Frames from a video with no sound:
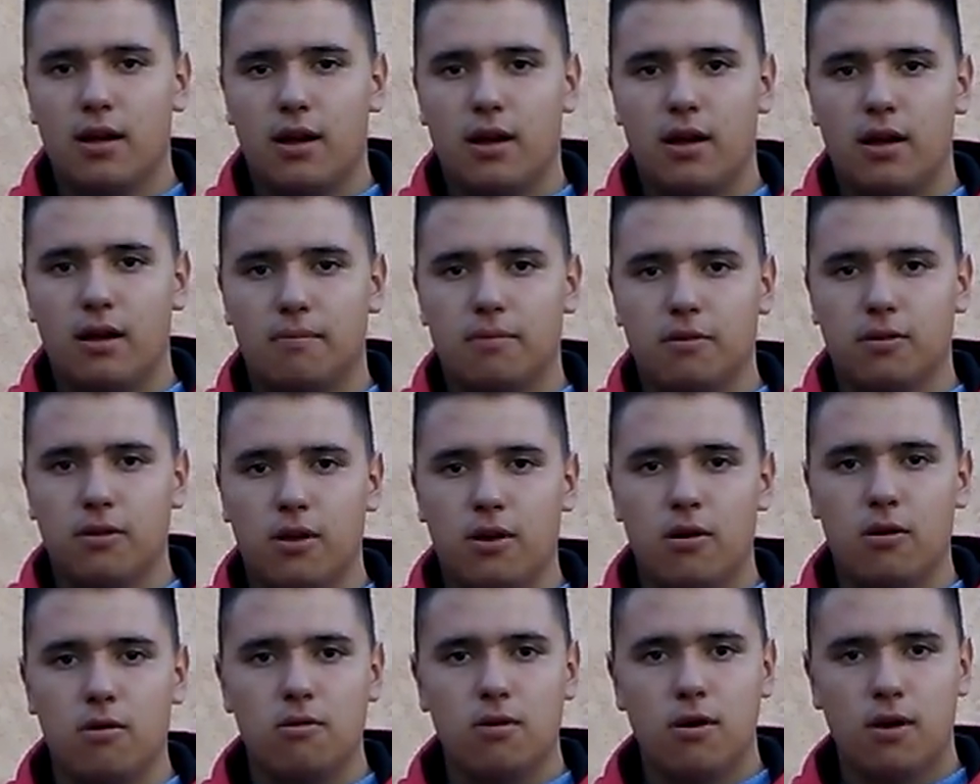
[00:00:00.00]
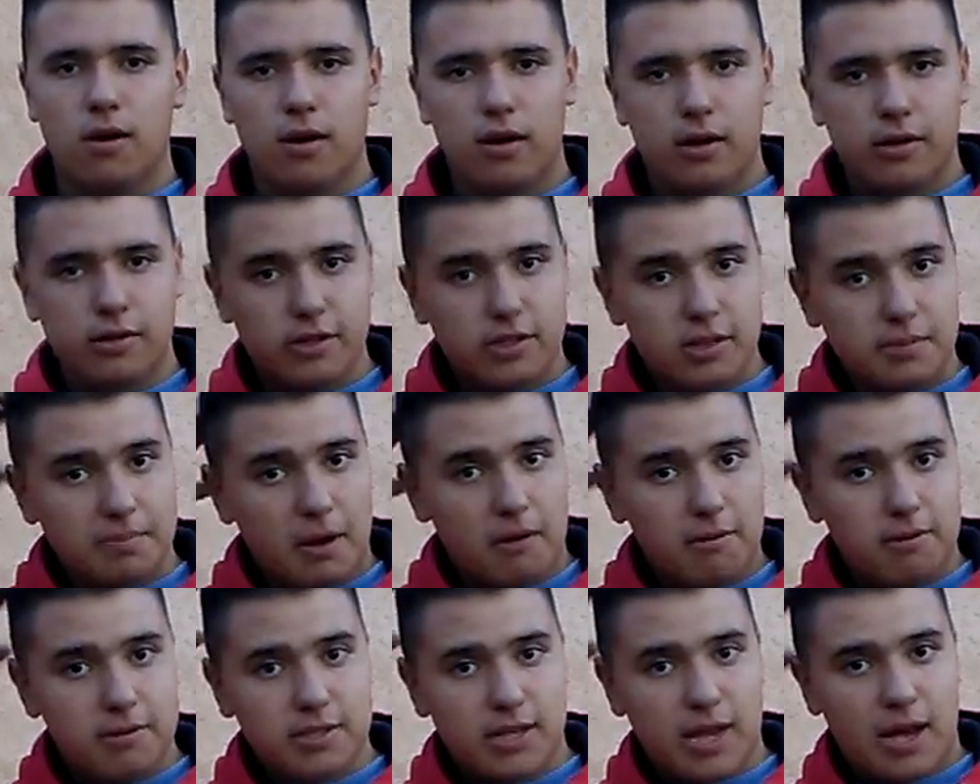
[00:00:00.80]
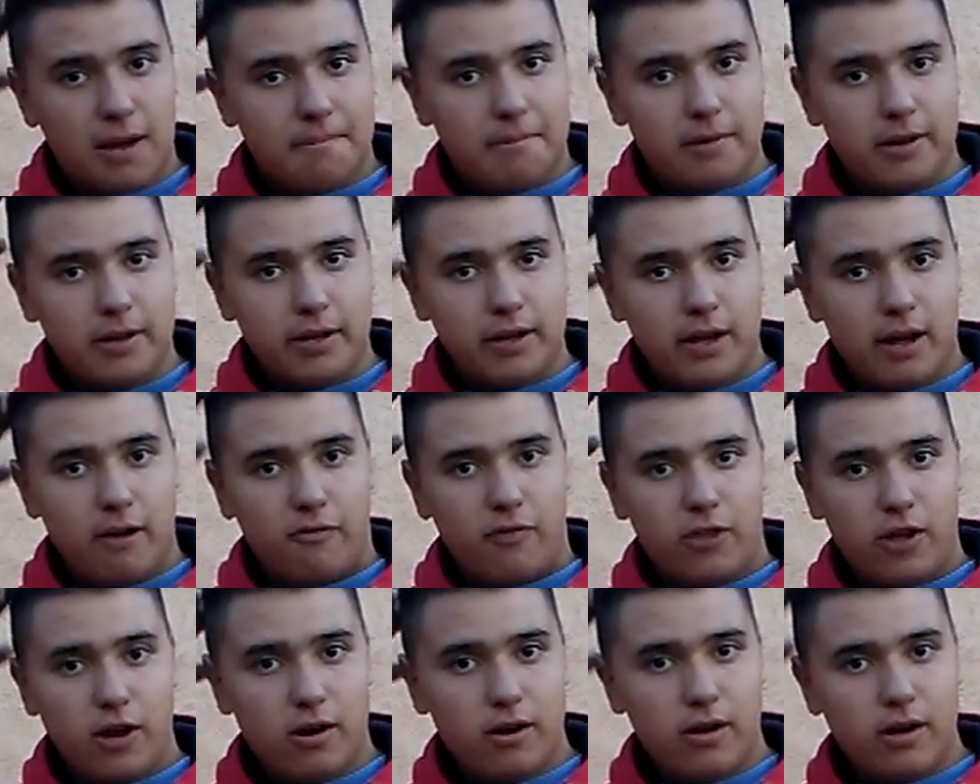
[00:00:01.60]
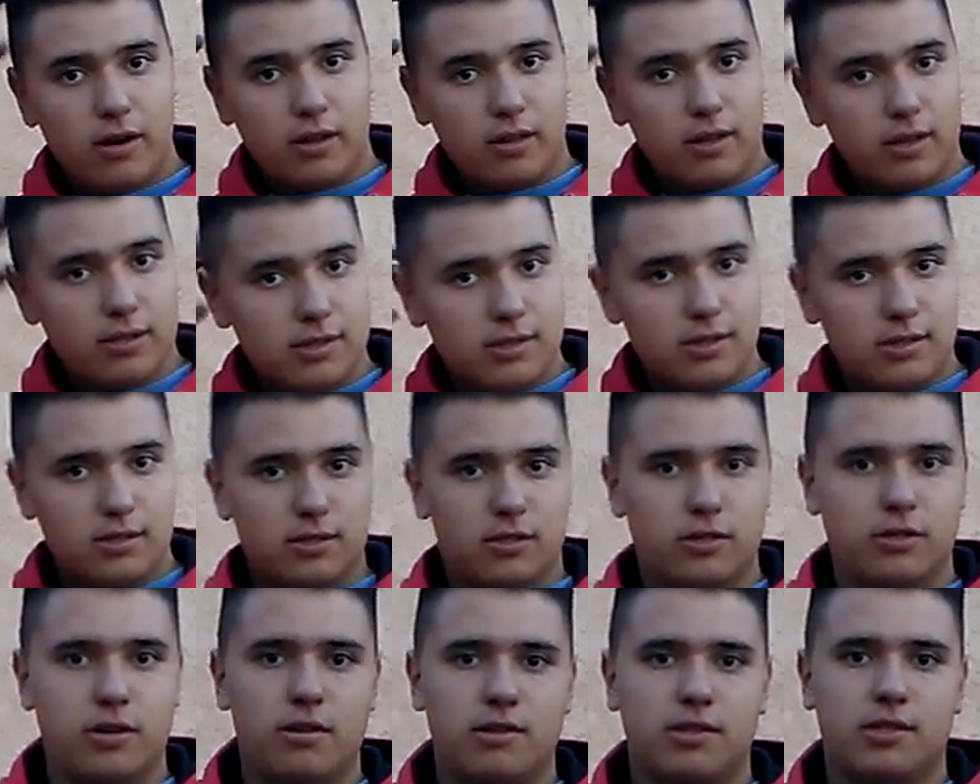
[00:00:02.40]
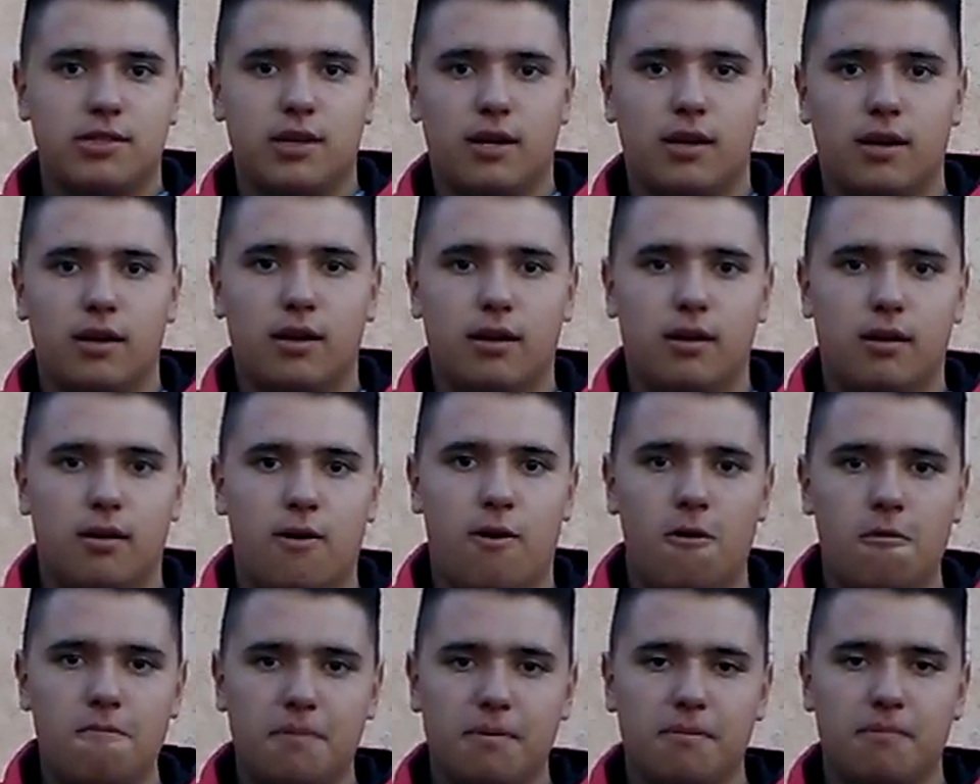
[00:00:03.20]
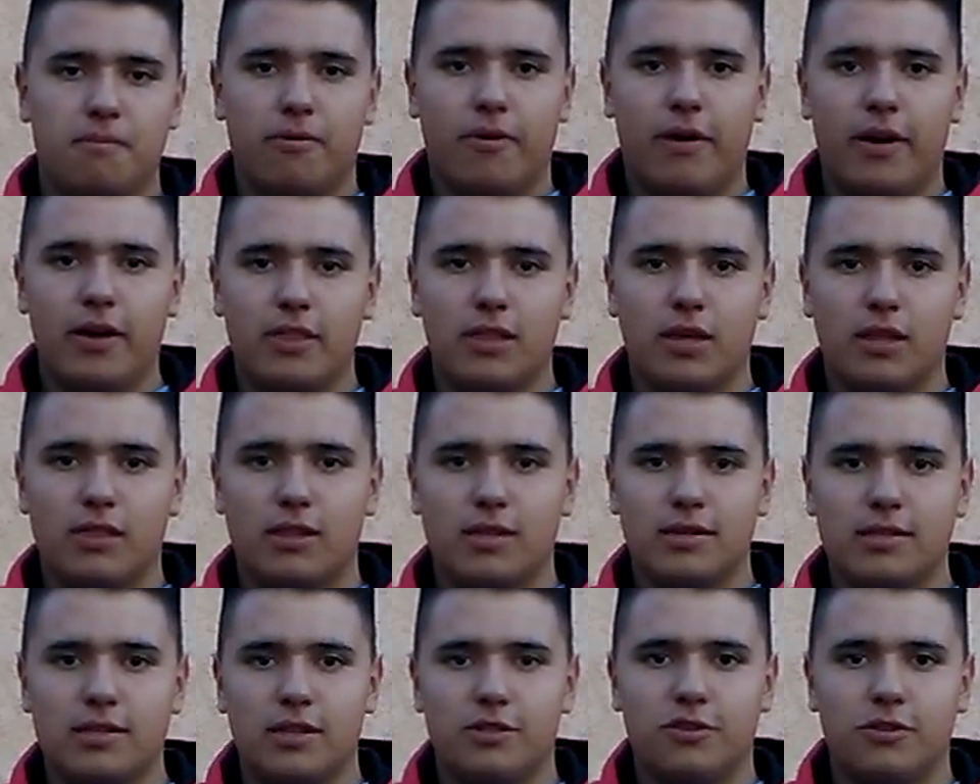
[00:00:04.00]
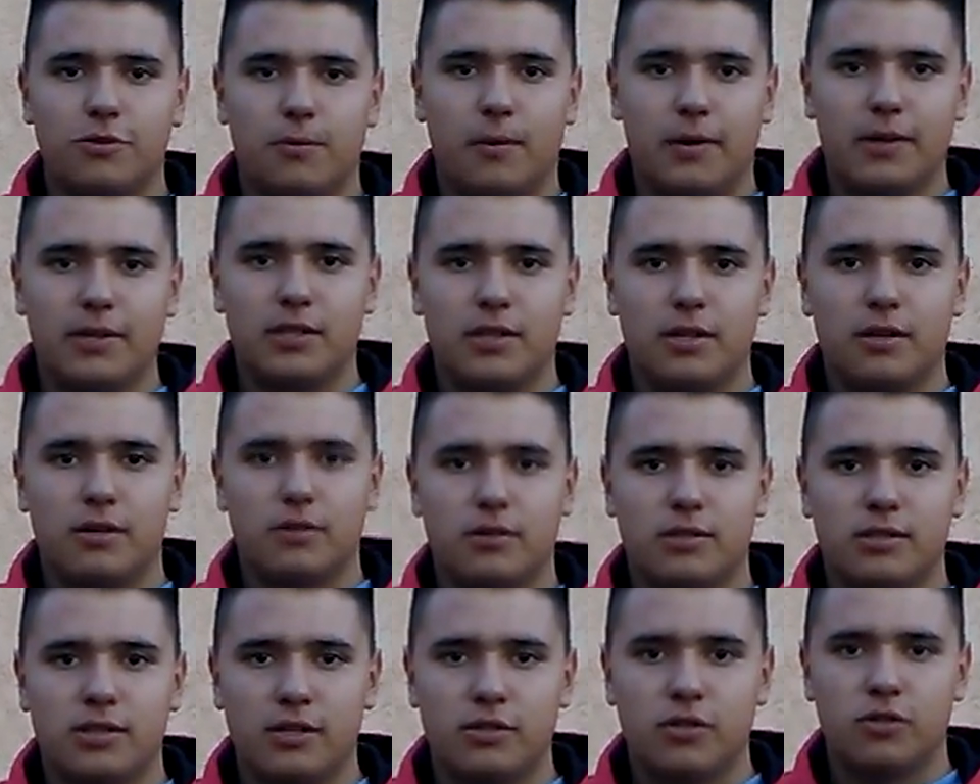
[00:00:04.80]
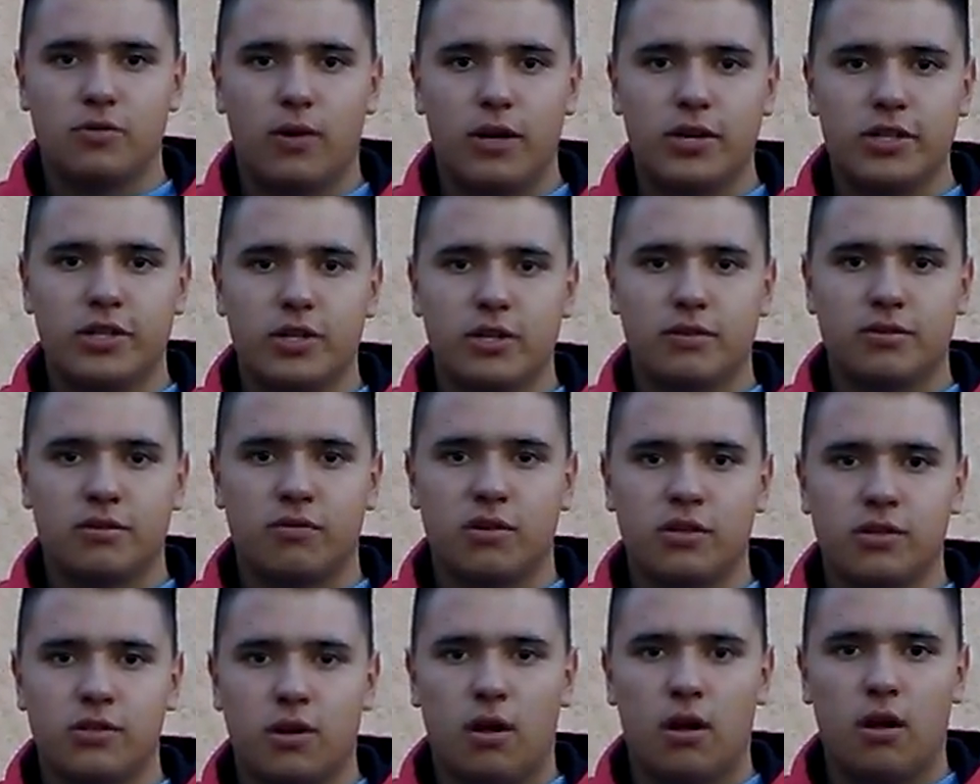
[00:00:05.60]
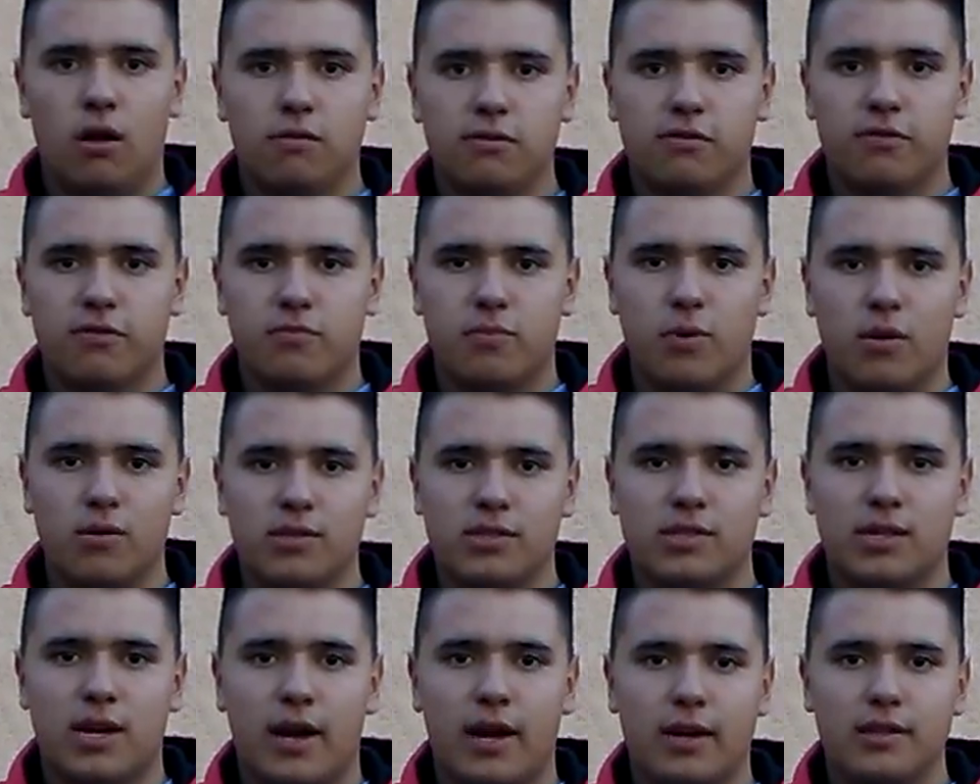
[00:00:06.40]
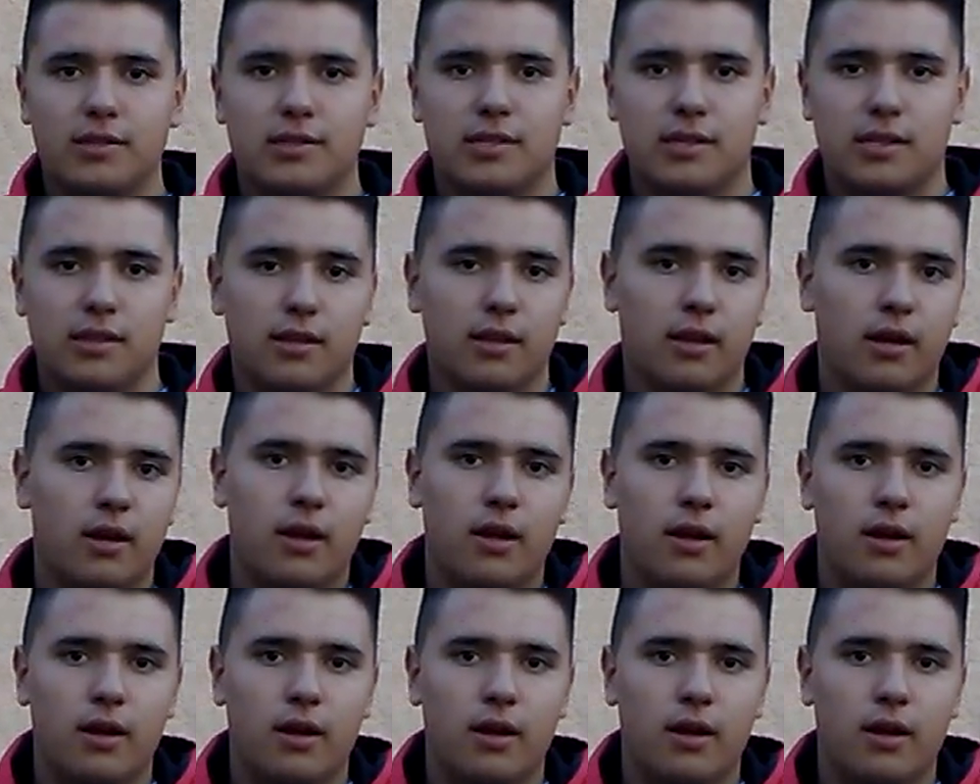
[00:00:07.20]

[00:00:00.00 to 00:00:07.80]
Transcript: below just about what's happening out there, and let's just hope and pray that this situation is resolved for both sides and